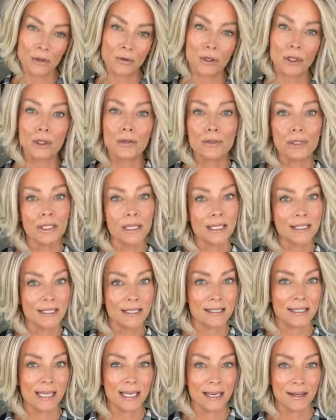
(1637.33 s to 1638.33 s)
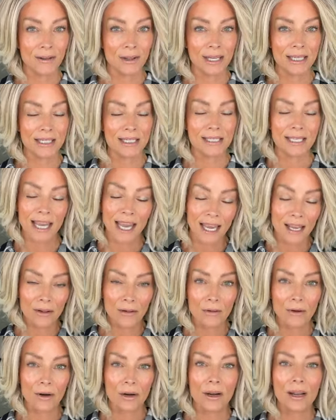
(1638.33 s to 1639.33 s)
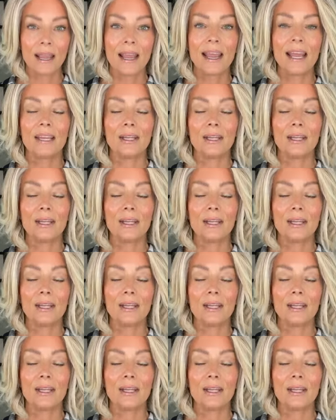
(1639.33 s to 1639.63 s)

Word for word: you can use it as a daily detangler,